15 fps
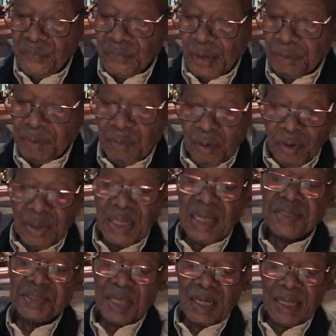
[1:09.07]
that would only
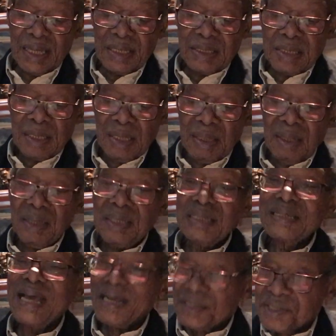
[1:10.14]
escalate
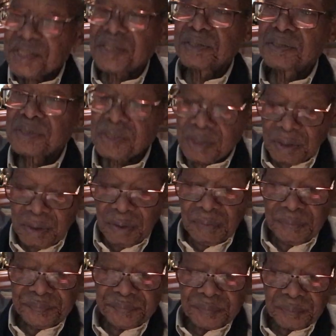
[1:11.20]
tensions.
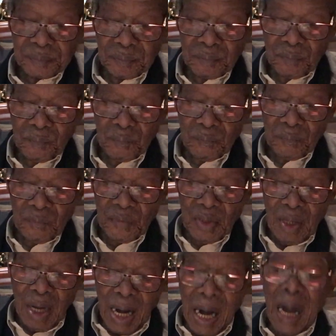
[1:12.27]

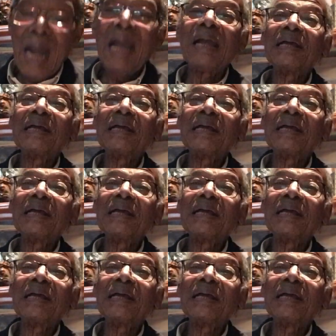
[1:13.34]
I